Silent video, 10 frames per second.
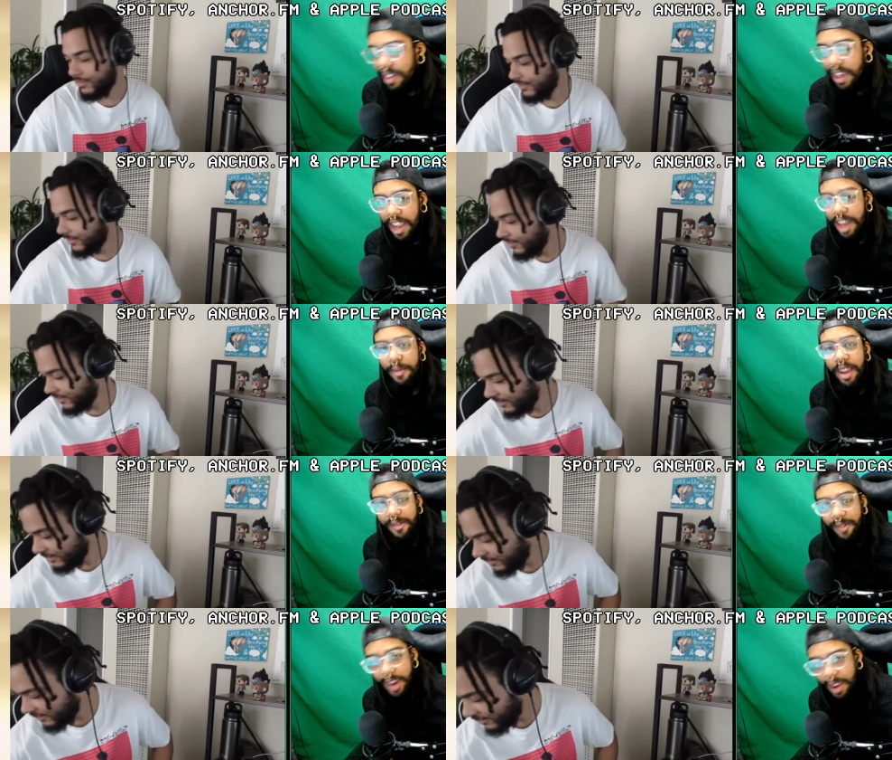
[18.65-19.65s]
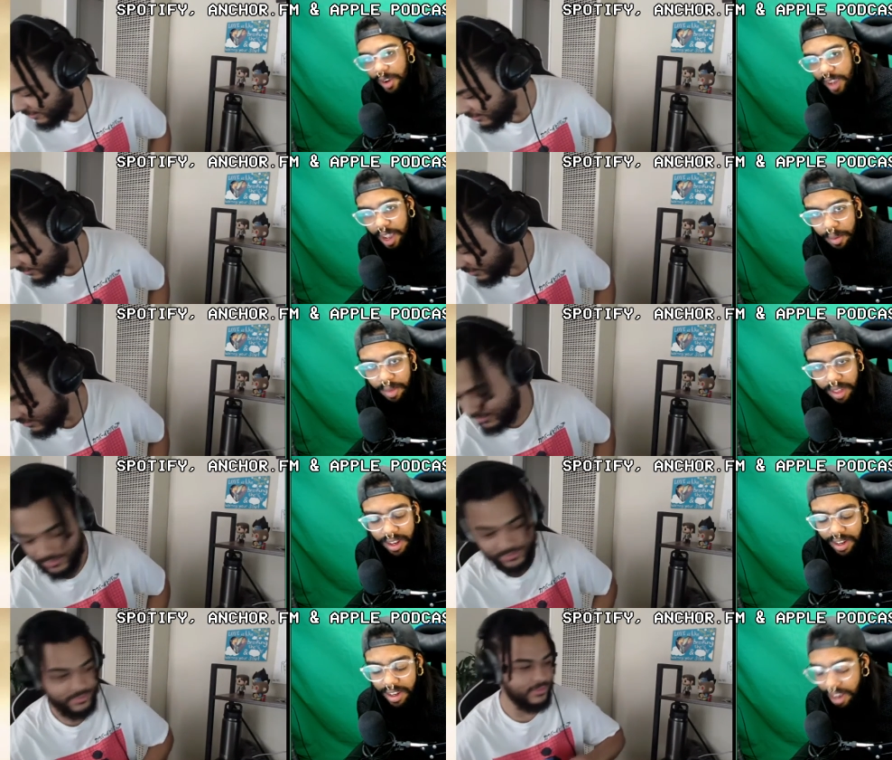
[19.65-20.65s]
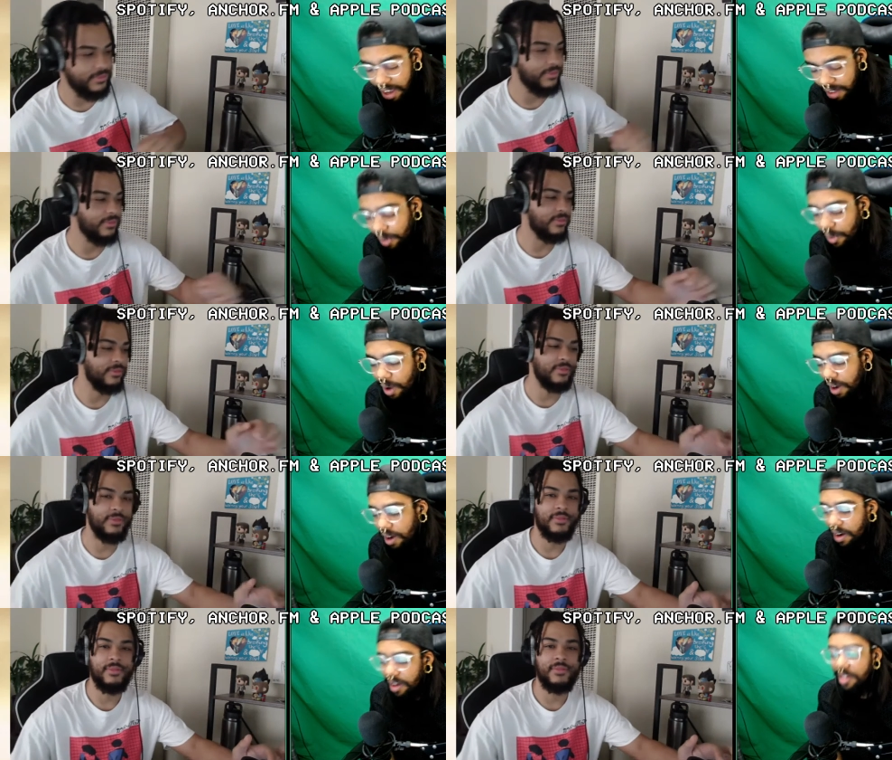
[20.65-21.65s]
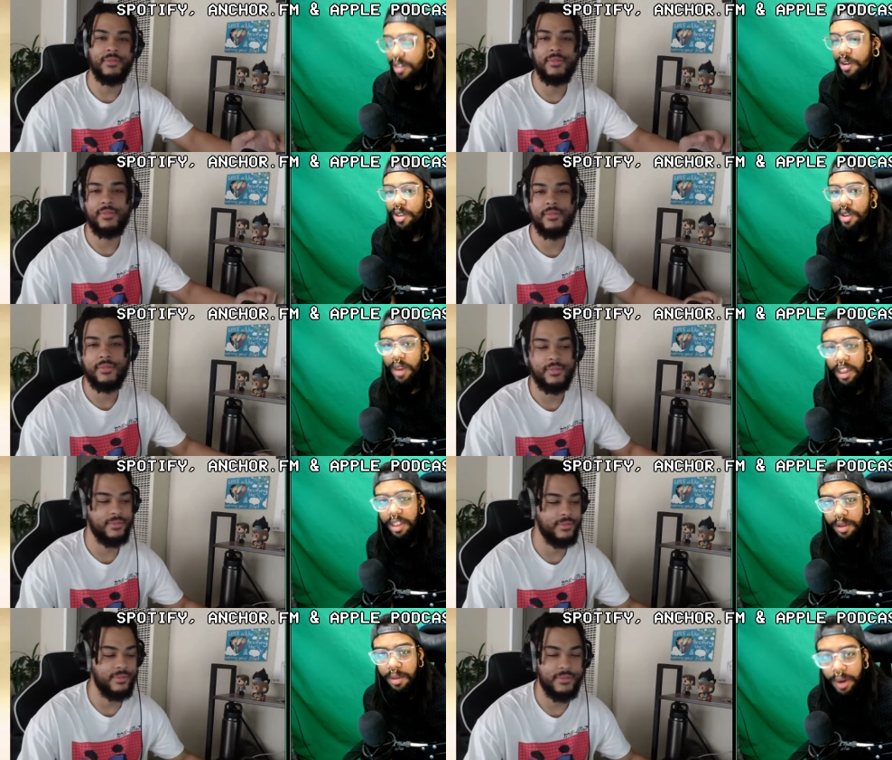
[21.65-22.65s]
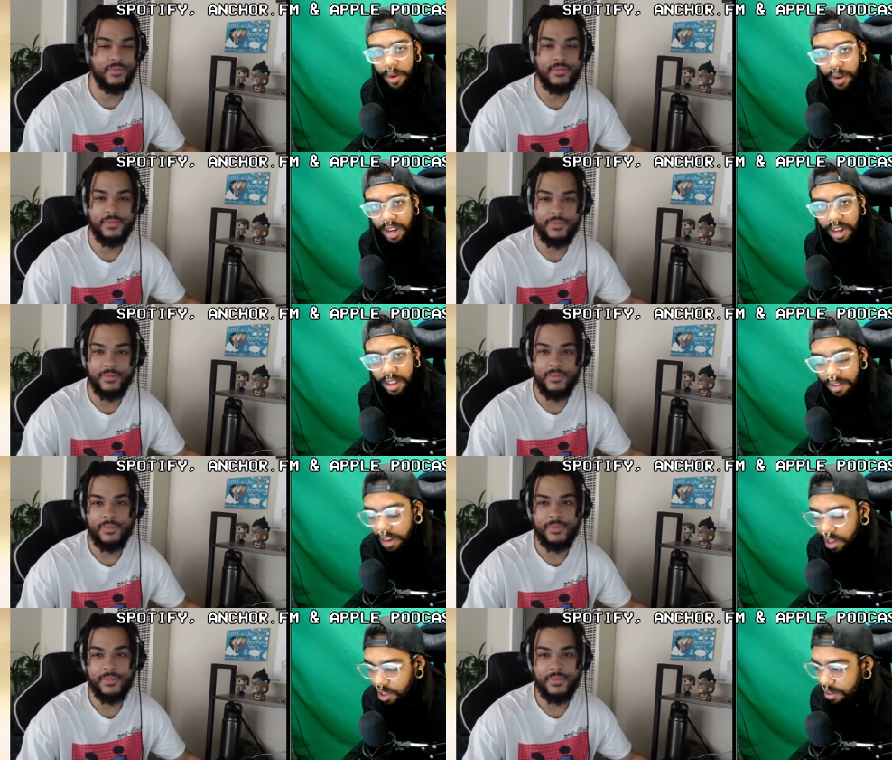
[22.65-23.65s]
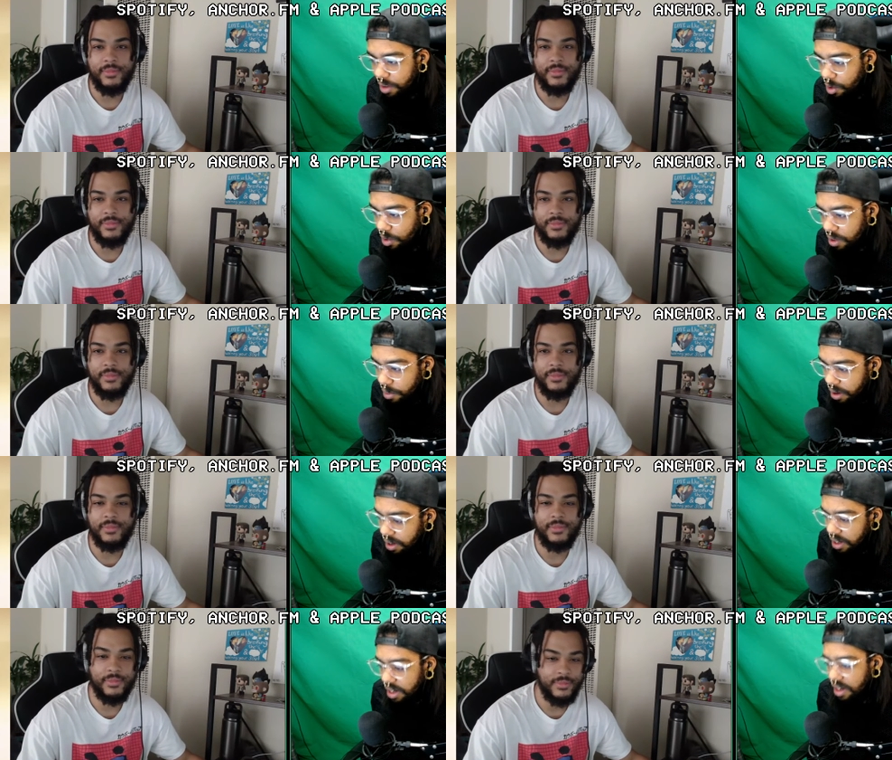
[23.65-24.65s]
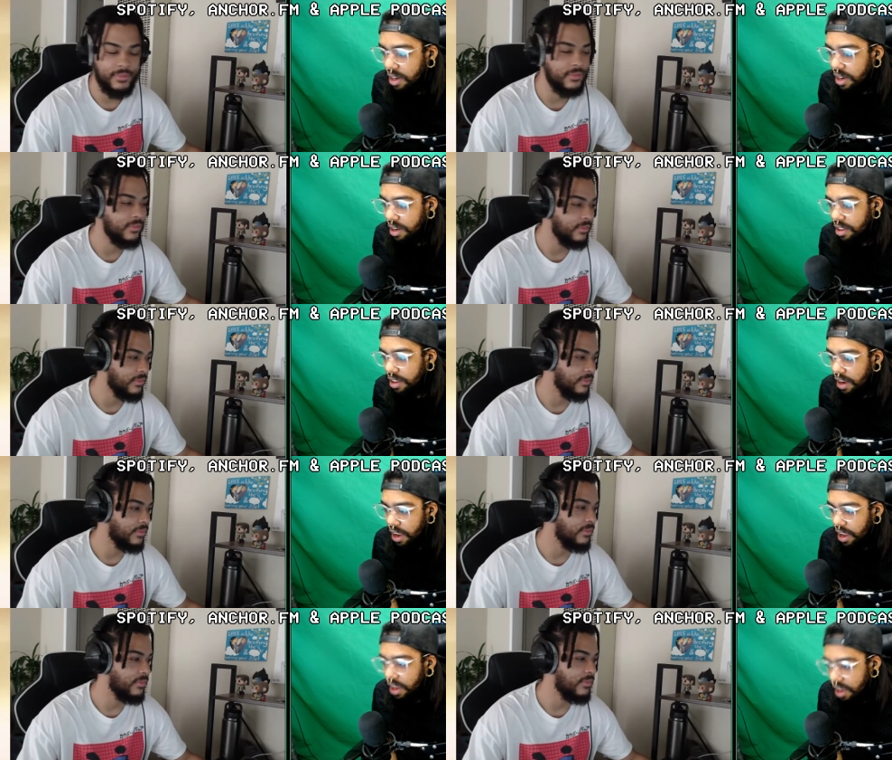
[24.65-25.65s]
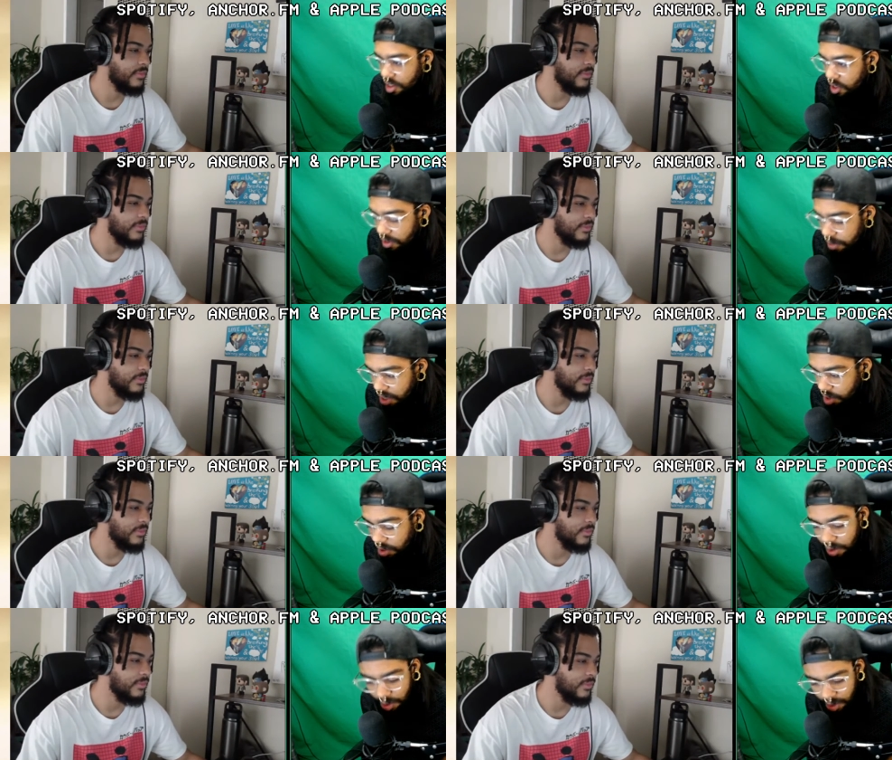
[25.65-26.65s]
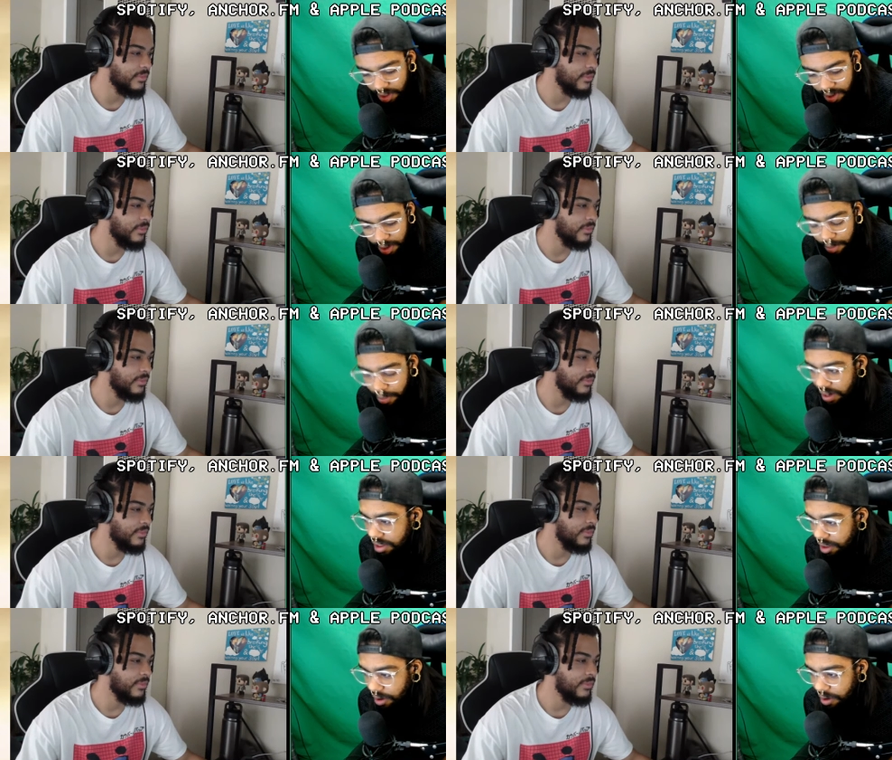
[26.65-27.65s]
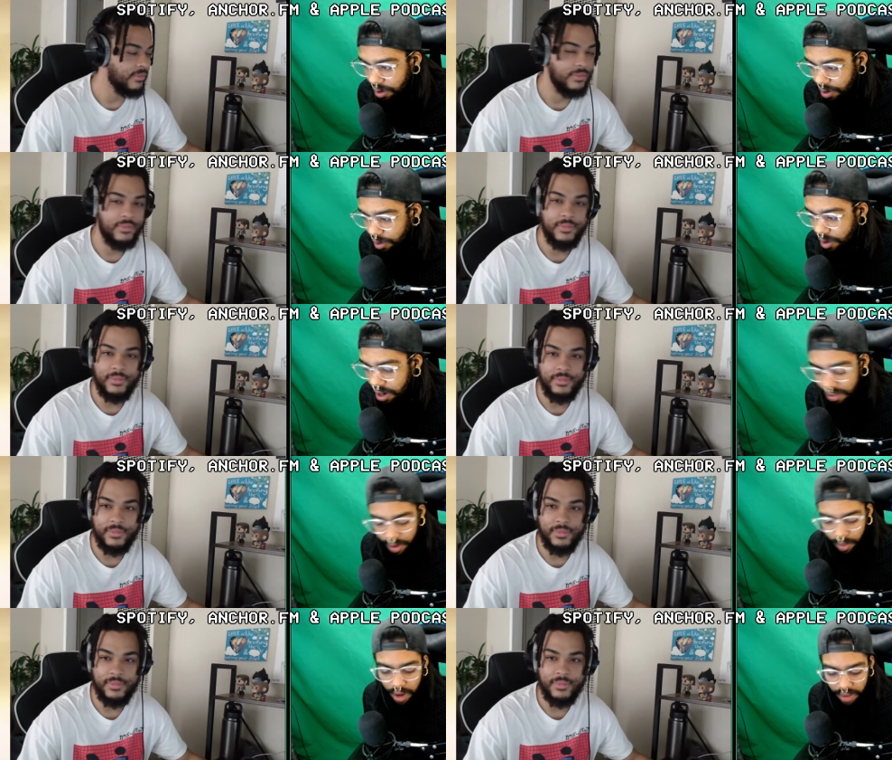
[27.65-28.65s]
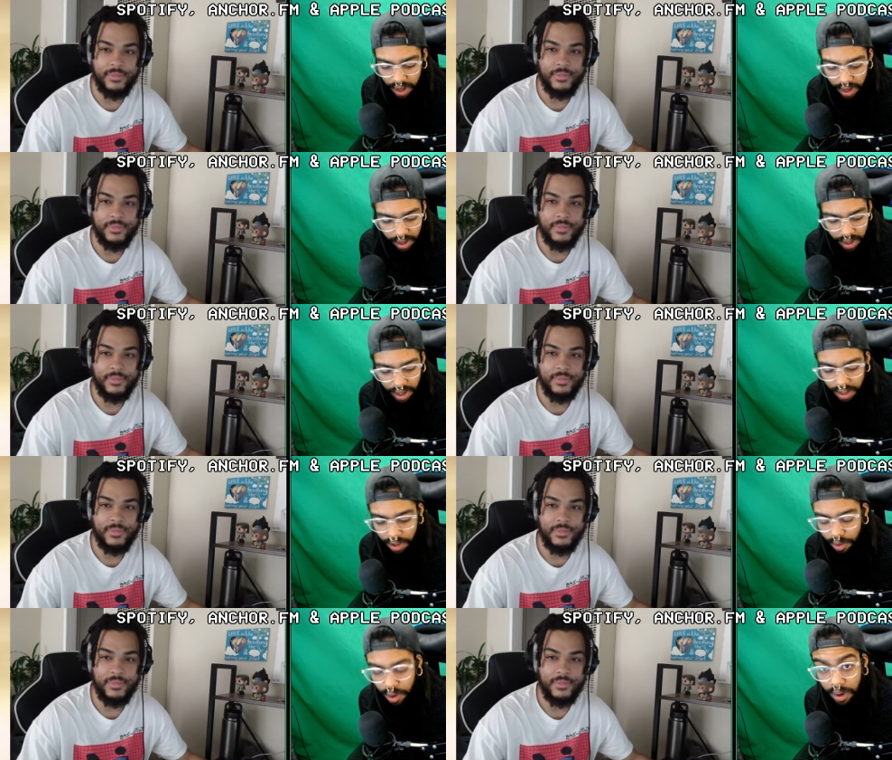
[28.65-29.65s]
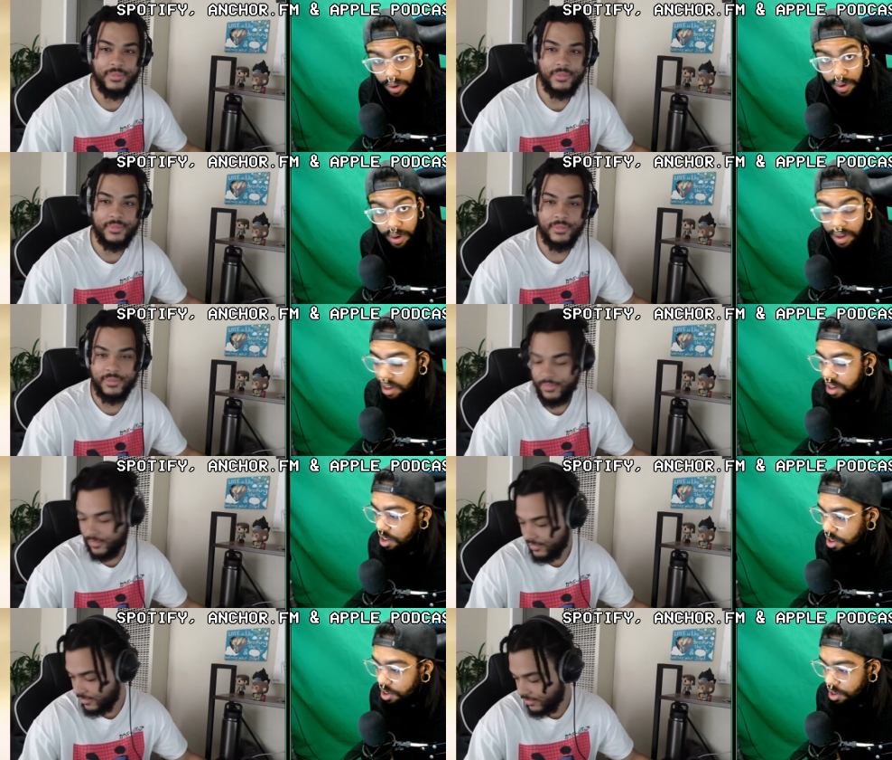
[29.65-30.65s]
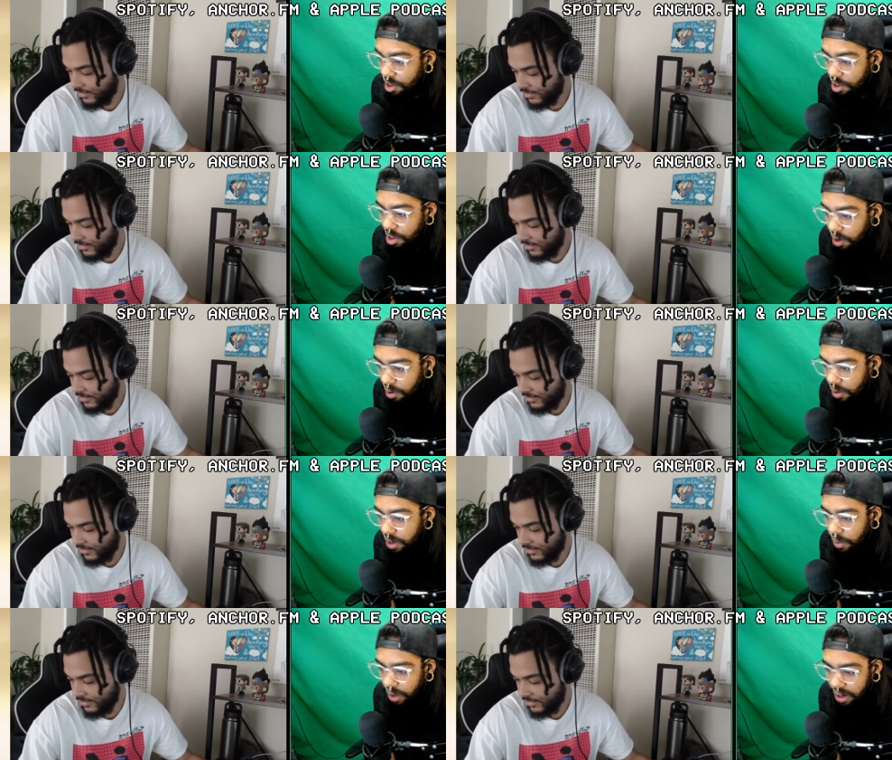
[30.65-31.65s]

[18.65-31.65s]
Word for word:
Speaker 1: It's anime and video games in depth while also showcasing minority and disadvantaged individuals in America. Today it's just me and Jacuzz here, but it's all gravy. We haven't had a duo show in a